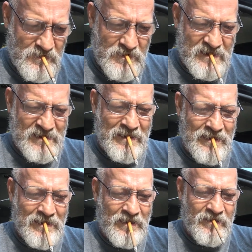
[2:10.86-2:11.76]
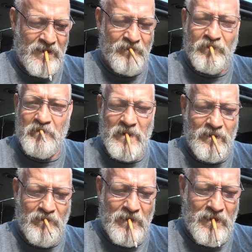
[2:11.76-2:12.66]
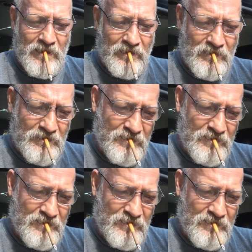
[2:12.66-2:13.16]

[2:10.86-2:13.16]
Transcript: See anything from anywhere.